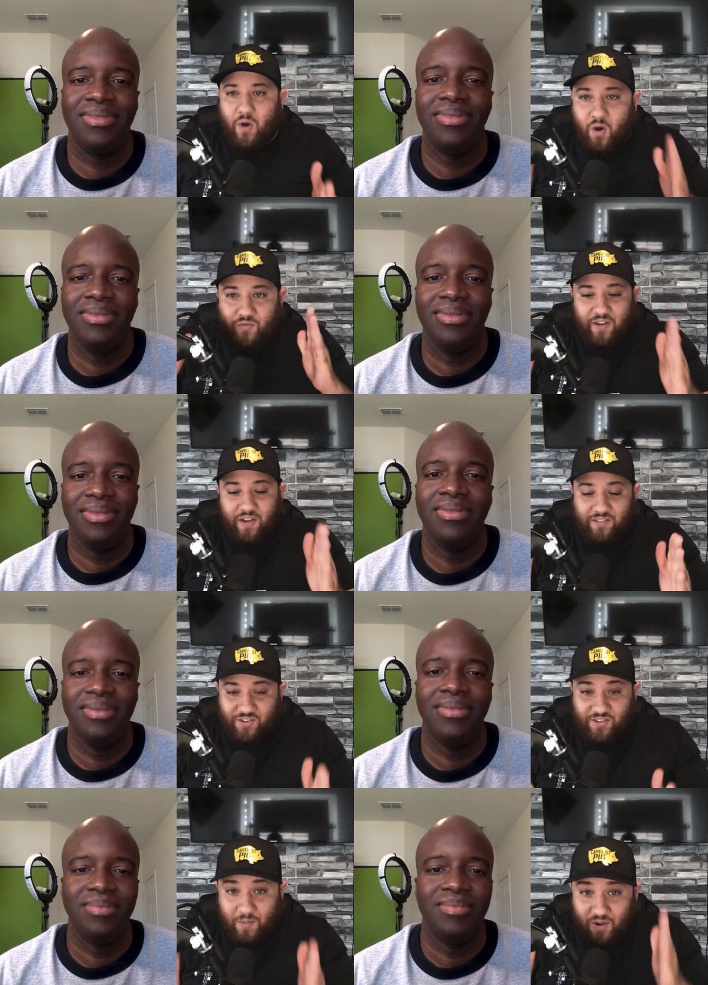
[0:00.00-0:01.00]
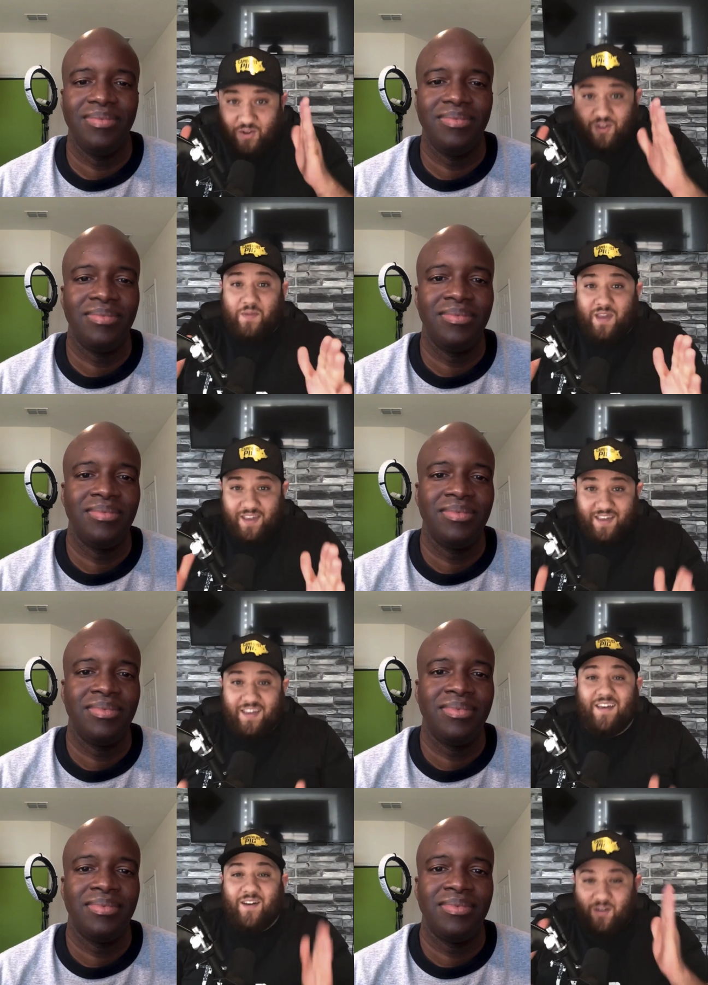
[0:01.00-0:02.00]
Speaker 1: my whole thing was just, I'm like, look at me,
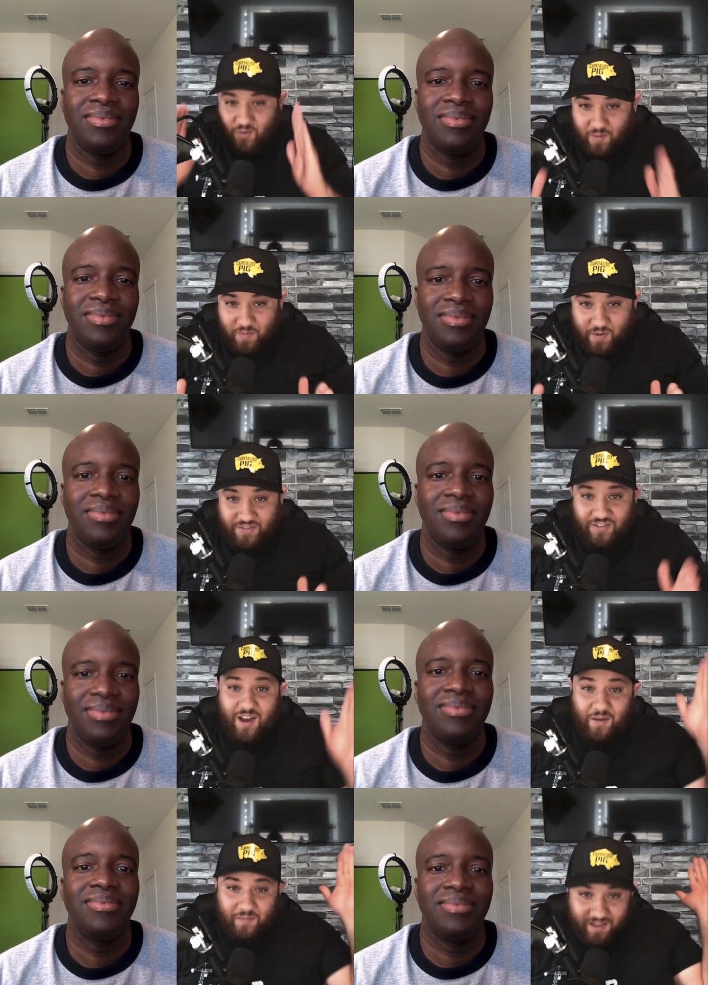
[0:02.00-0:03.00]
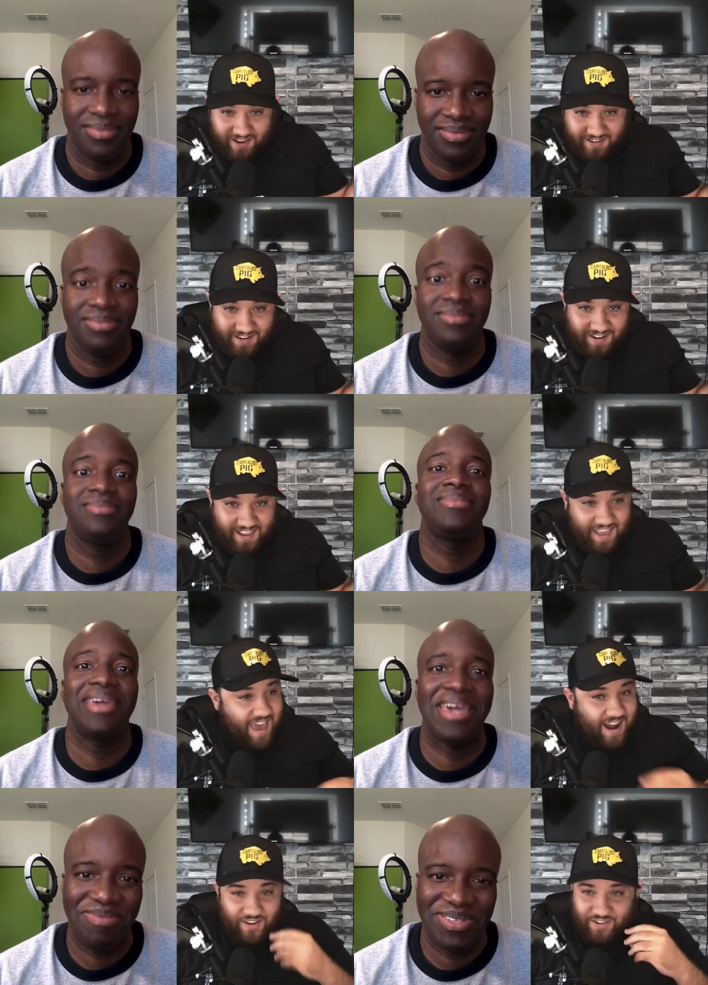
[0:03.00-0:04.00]
normal person, I'm in the kitchen.
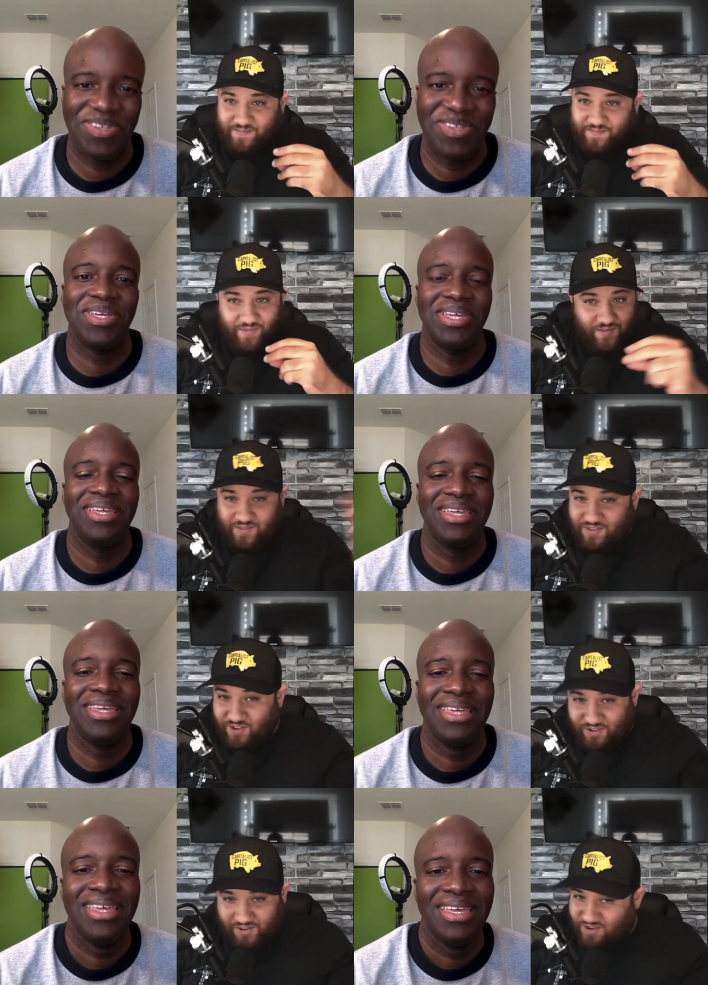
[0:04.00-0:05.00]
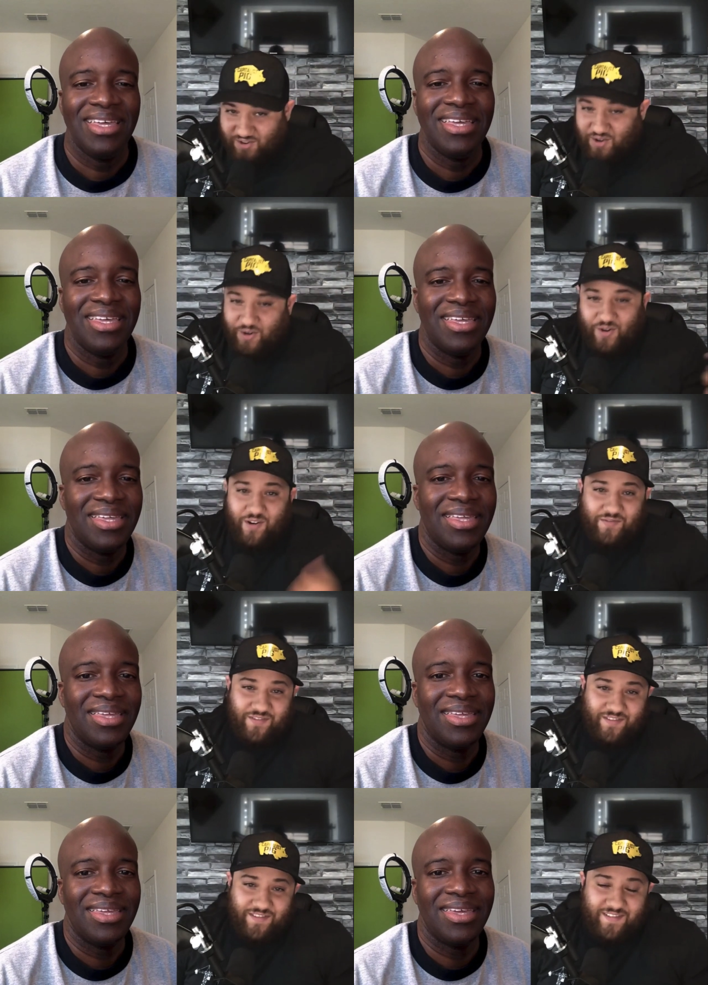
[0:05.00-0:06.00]
Absolutely just just took off.
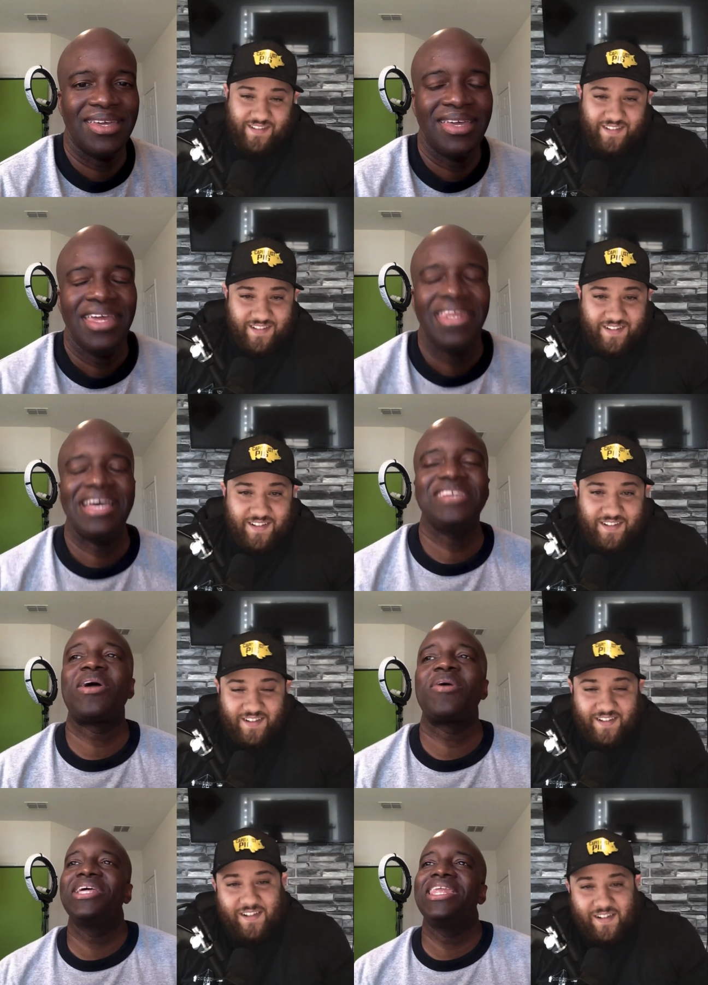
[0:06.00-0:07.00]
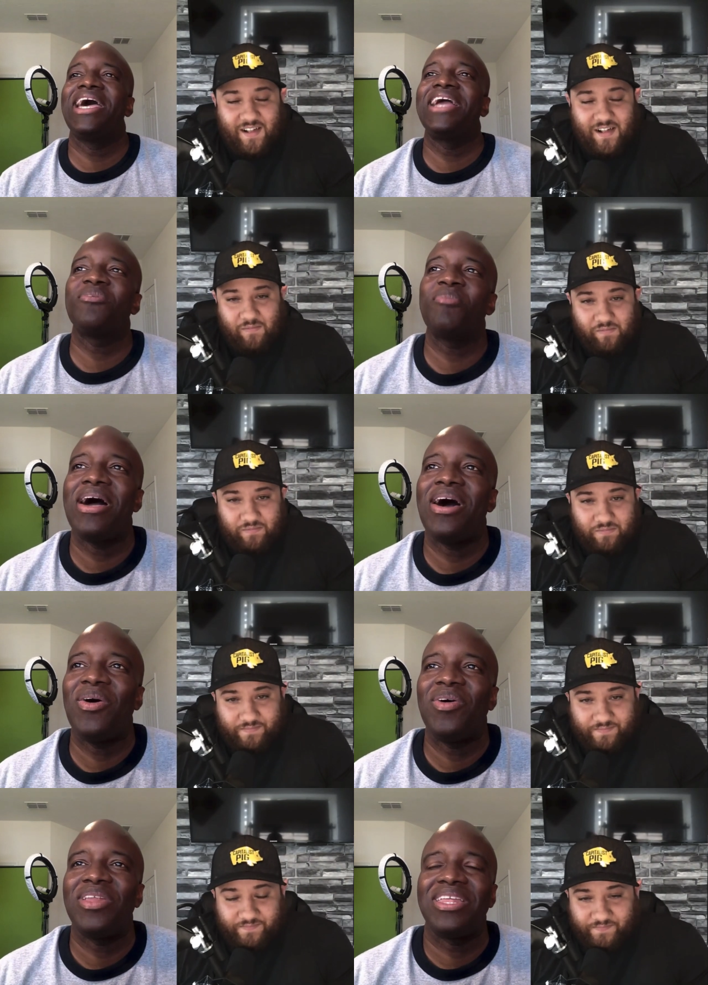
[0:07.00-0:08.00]
Speaker 2: Yeah, that's what I really liked
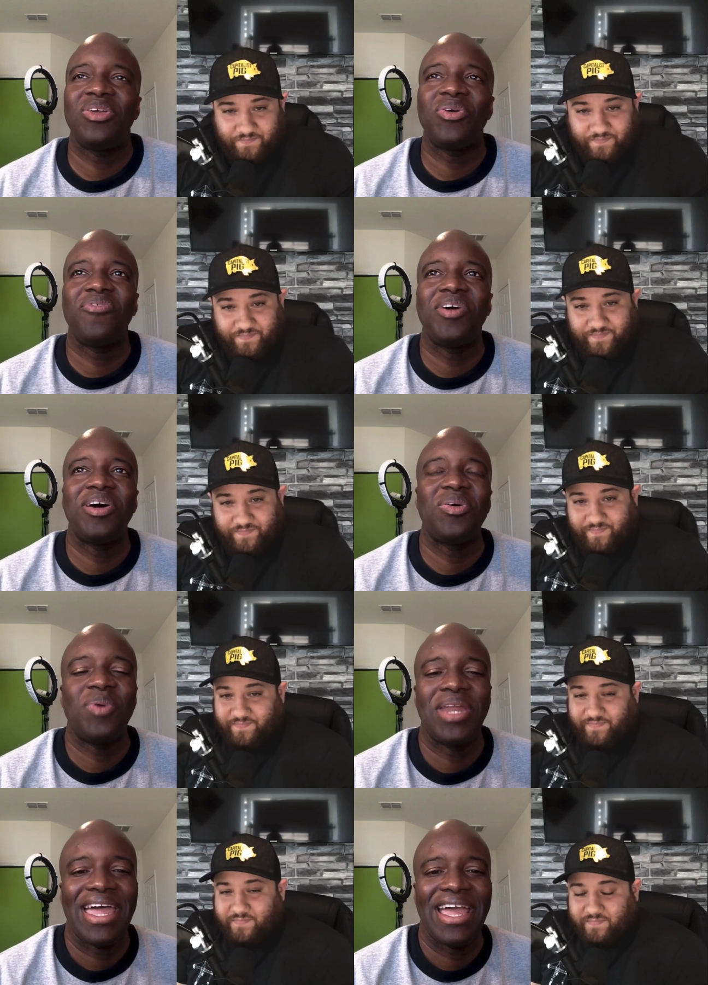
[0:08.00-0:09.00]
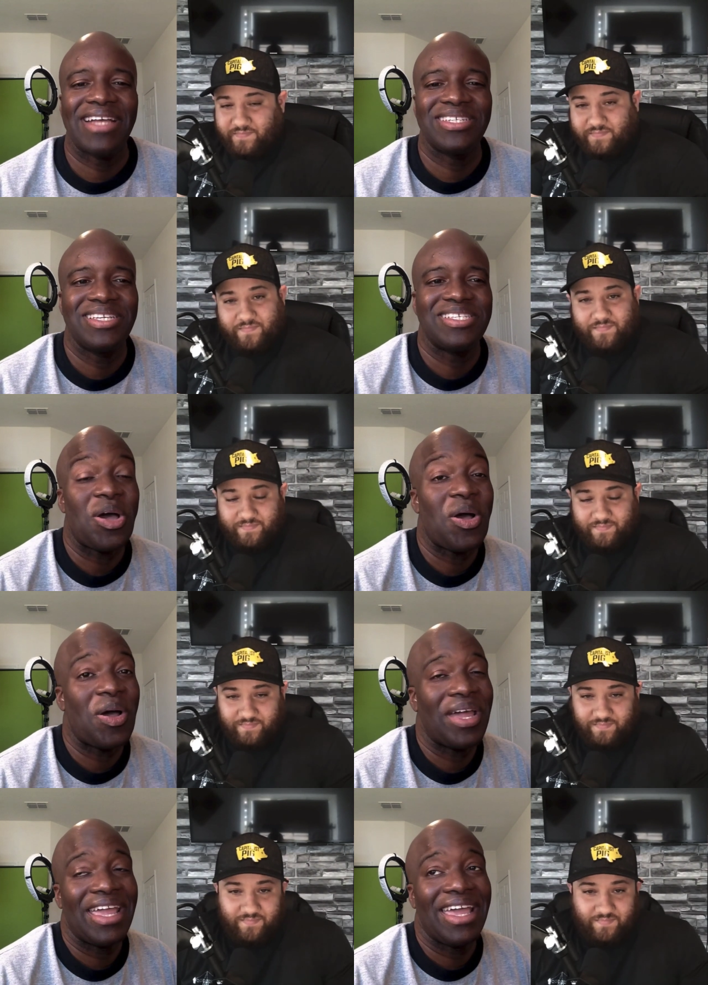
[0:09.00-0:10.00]
about your funnel when I actually saw
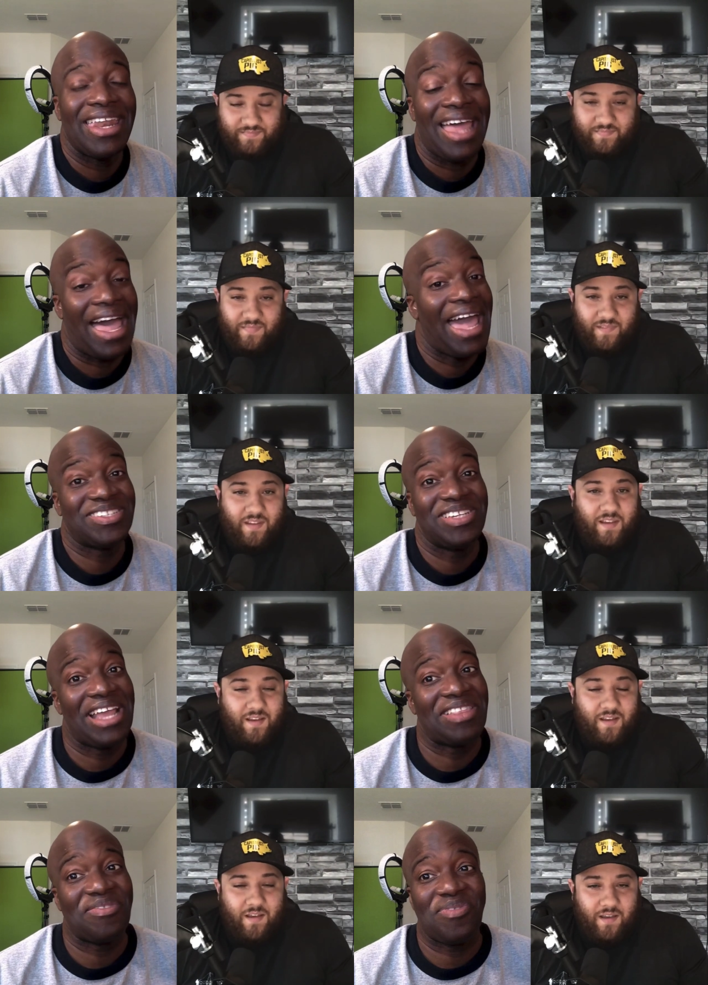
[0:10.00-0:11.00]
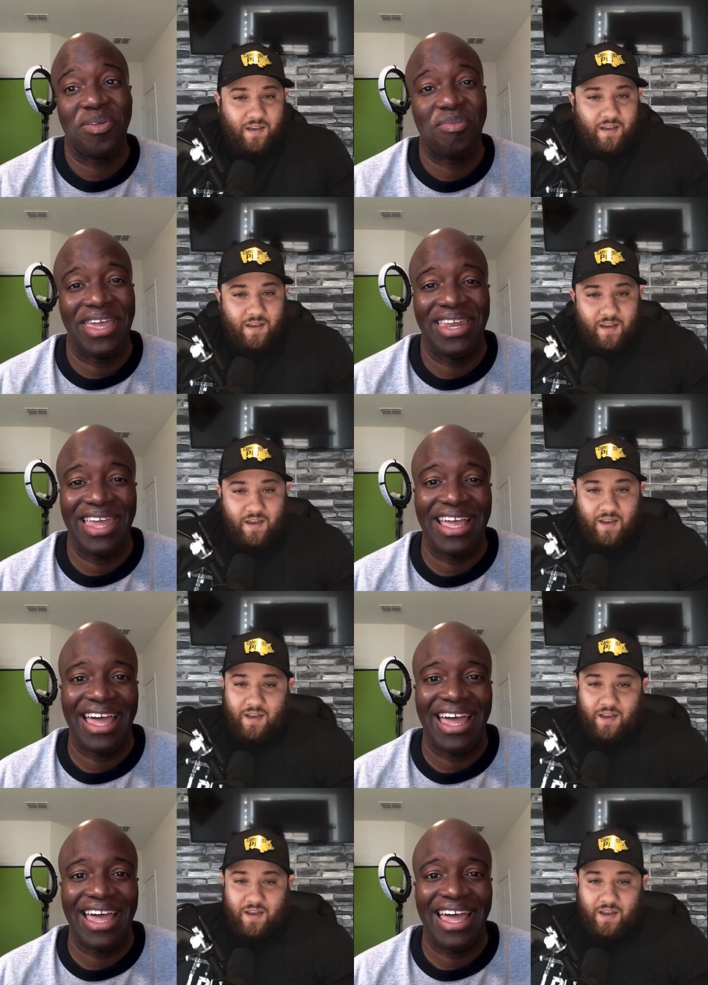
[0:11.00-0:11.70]
it, and I actually liked the funnel, man. Like